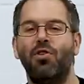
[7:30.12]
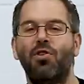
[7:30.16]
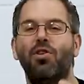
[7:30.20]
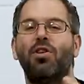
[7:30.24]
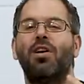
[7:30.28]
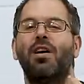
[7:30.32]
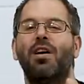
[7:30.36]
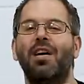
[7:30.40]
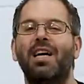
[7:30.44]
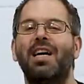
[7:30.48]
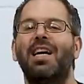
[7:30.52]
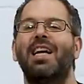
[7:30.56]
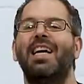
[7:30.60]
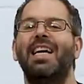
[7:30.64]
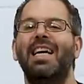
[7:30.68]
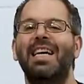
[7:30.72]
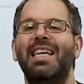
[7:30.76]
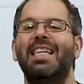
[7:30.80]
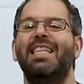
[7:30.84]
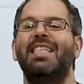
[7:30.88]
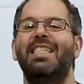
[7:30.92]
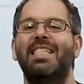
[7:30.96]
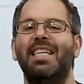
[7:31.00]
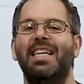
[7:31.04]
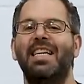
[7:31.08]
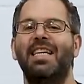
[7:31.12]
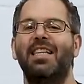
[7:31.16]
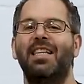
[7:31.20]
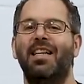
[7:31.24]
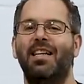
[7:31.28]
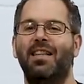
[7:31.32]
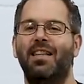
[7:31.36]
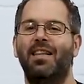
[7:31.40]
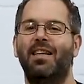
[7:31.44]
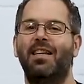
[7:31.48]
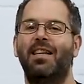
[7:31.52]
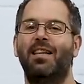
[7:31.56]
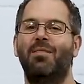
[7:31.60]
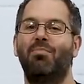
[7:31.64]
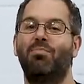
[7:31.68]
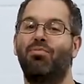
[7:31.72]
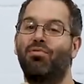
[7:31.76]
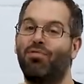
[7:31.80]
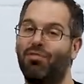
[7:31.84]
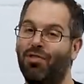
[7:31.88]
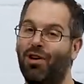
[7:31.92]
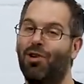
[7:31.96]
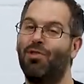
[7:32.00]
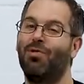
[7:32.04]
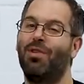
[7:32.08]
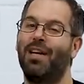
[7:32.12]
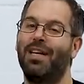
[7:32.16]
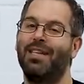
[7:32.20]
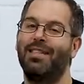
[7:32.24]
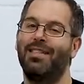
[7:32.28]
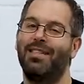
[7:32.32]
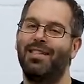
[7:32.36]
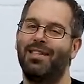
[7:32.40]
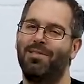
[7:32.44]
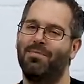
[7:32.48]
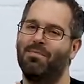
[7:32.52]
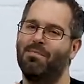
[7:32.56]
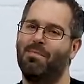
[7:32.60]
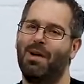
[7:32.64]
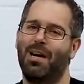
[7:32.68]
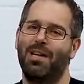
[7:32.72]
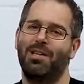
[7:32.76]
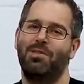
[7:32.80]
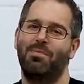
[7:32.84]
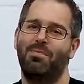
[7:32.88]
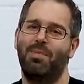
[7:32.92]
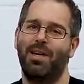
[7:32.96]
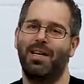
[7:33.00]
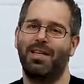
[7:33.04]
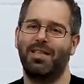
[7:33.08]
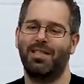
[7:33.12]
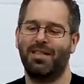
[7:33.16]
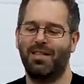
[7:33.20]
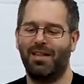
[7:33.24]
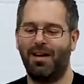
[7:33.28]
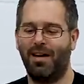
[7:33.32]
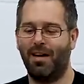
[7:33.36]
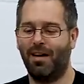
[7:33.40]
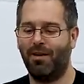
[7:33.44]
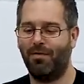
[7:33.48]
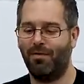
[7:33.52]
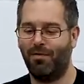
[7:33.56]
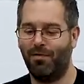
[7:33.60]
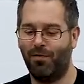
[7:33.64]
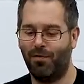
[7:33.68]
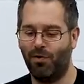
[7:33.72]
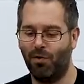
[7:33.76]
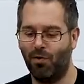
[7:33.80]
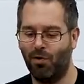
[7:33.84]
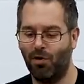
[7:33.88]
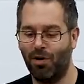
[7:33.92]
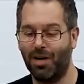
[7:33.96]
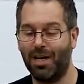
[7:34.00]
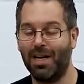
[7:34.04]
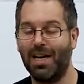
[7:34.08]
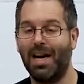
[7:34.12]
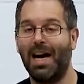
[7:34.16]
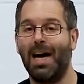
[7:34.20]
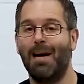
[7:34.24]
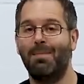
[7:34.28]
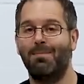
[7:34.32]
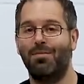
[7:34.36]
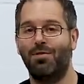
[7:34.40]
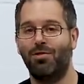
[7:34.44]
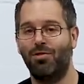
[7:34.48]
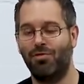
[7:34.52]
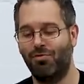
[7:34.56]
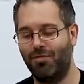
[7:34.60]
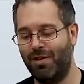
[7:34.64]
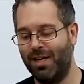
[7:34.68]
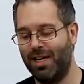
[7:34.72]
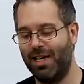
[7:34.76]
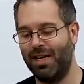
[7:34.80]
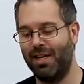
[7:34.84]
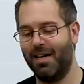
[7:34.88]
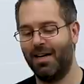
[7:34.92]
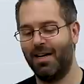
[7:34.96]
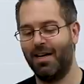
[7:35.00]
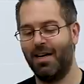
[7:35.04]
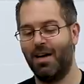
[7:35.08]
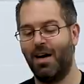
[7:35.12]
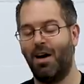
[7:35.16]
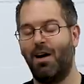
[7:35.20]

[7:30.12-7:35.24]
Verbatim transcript: you can clearly see that the Pro lens is much better for capturing